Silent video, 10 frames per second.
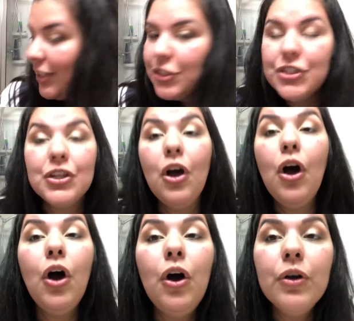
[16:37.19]

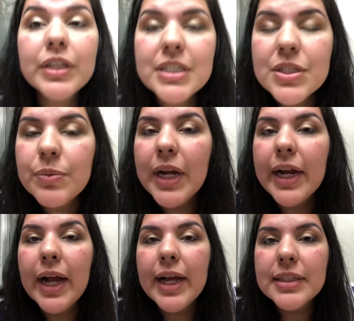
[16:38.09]
So this is what I
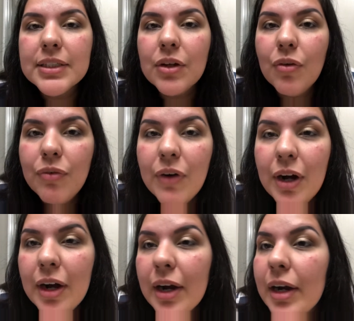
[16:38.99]
got so
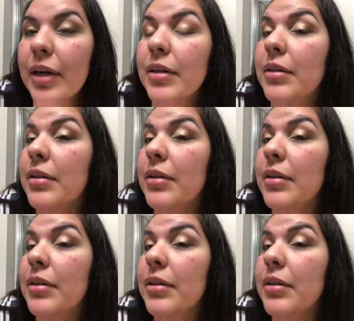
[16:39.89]
far.